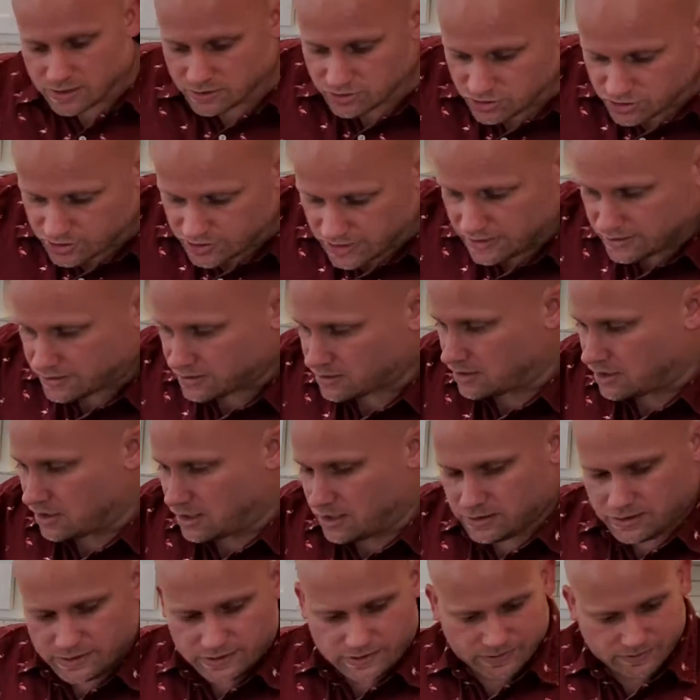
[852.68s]
and shake the
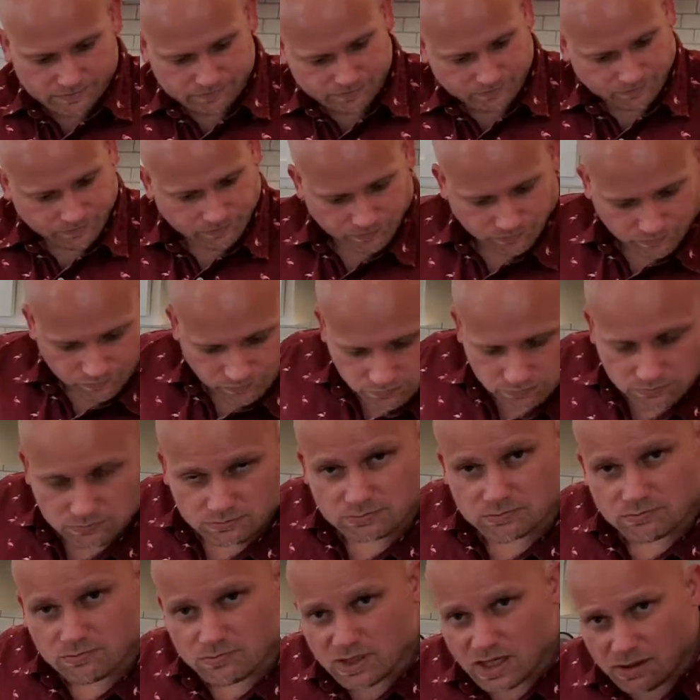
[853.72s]
Collins.
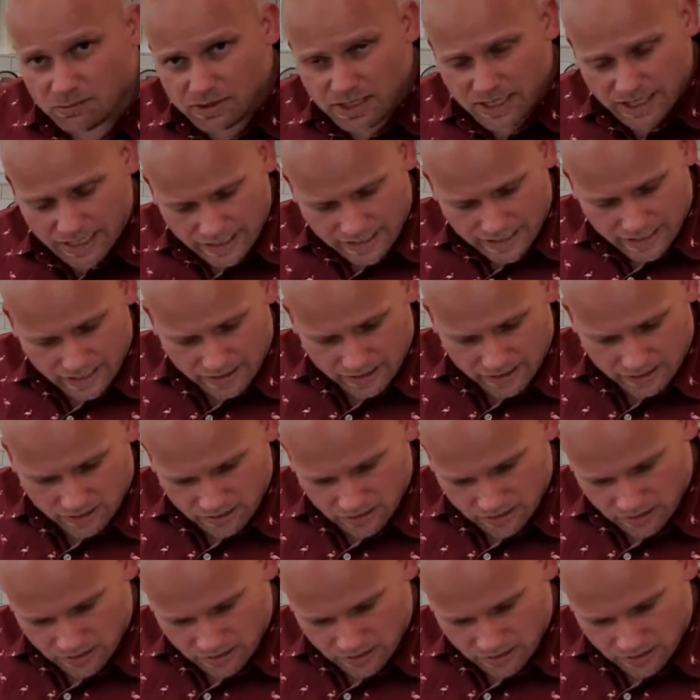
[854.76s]
I'm gonna add